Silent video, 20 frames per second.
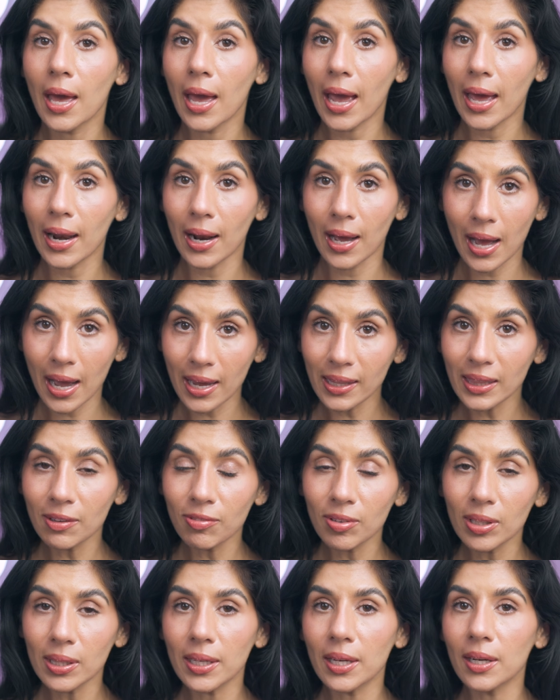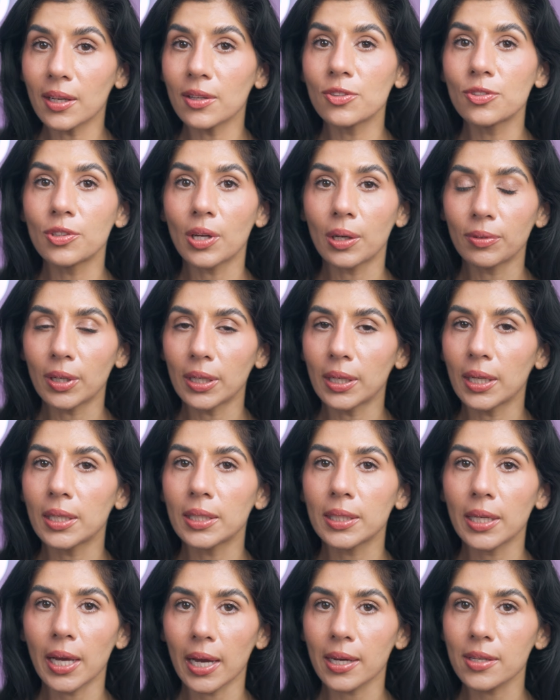At a high level, it is generating
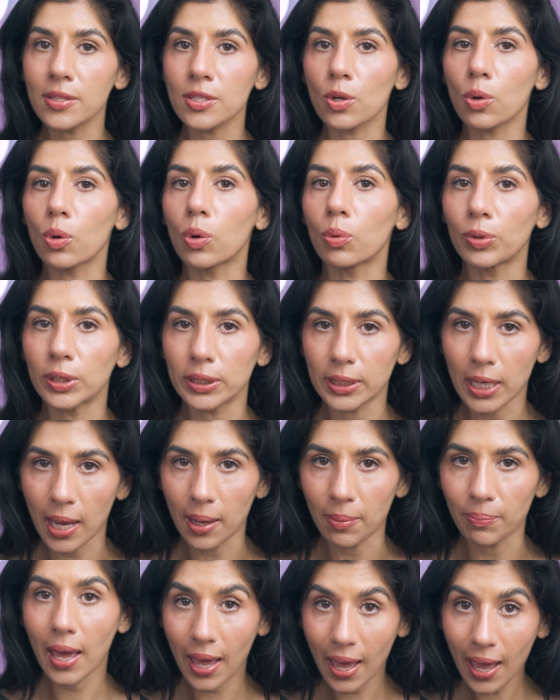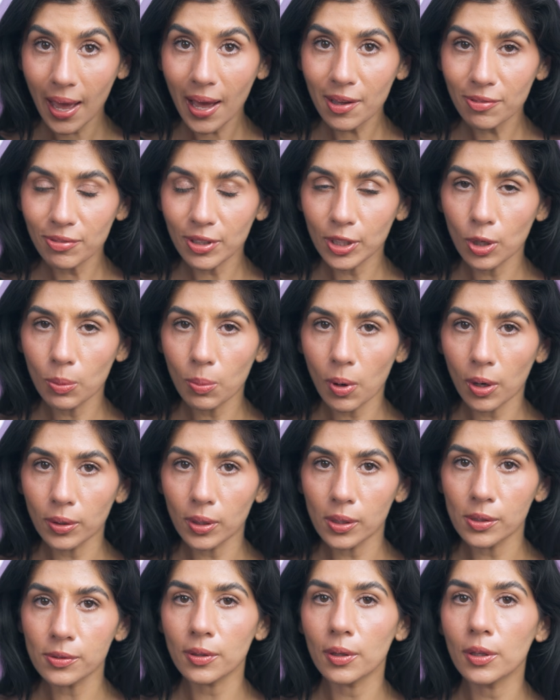text over time. AI video
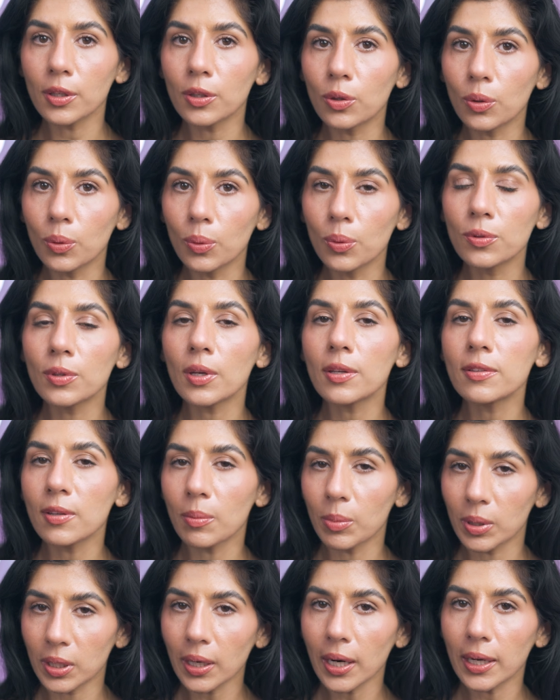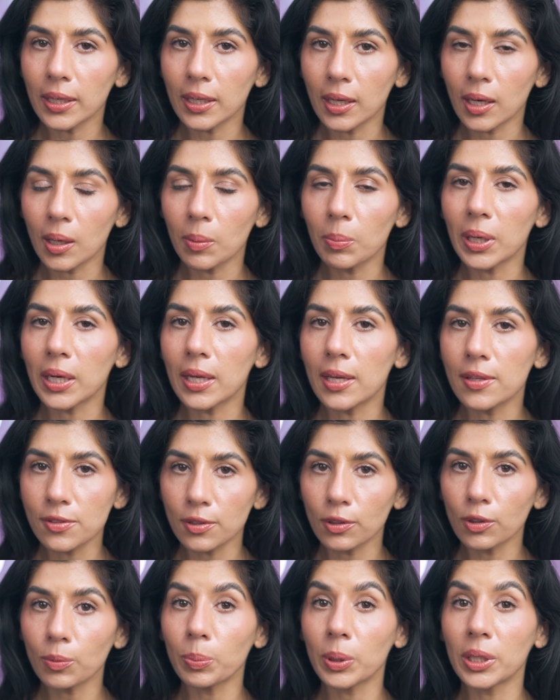models use a similar idea, but
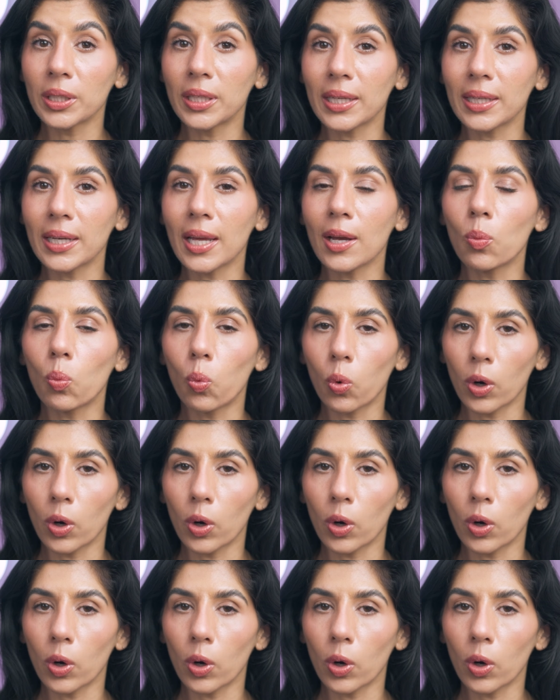instead of predicting